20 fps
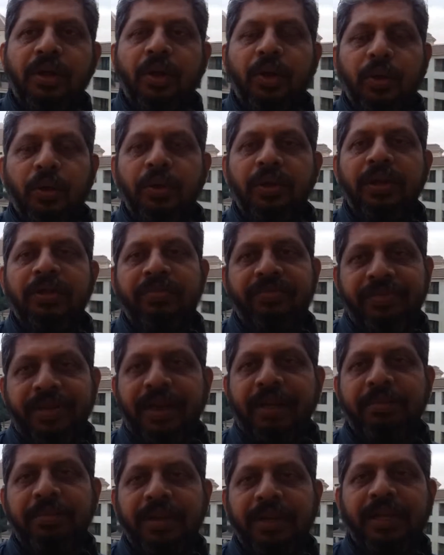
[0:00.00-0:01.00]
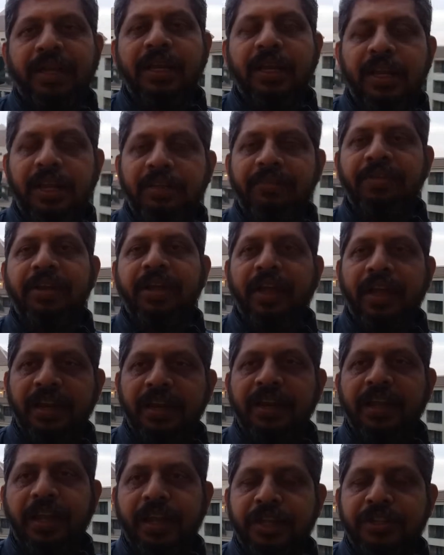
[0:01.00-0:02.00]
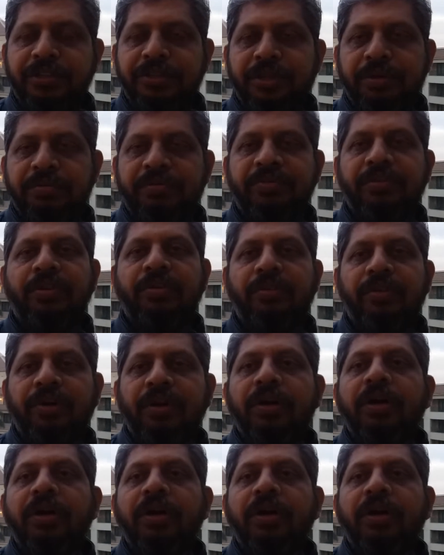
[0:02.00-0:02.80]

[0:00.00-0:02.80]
Holy family lived in Egypt for